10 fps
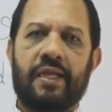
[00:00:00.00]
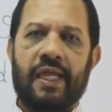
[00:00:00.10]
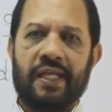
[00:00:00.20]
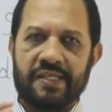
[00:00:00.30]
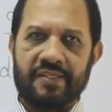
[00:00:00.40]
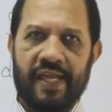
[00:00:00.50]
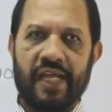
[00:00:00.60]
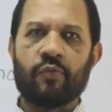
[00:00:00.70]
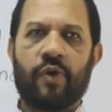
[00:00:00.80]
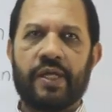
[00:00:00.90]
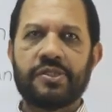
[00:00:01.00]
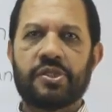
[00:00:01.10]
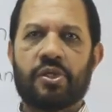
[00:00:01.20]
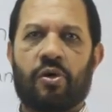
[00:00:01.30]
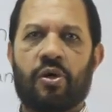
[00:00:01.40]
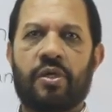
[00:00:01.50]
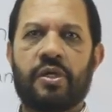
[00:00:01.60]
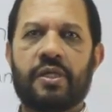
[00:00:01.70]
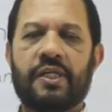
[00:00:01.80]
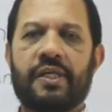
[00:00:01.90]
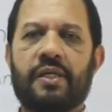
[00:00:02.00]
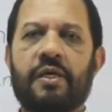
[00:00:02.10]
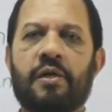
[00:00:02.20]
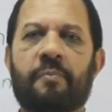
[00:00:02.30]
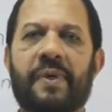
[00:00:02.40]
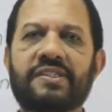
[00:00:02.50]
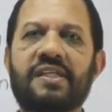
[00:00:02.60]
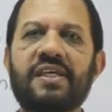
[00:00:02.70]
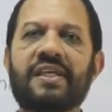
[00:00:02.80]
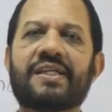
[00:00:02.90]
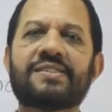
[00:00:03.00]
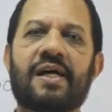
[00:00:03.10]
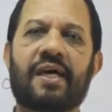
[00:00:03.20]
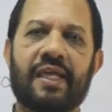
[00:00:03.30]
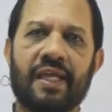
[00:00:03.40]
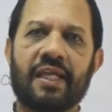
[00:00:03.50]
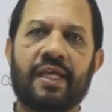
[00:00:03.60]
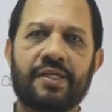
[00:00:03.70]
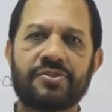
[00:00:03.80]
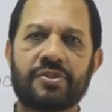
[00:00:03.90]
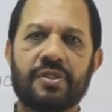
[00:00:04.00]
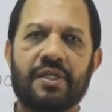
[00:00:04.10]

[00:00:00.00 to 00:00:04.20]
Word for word: English language or mother tongue is not English,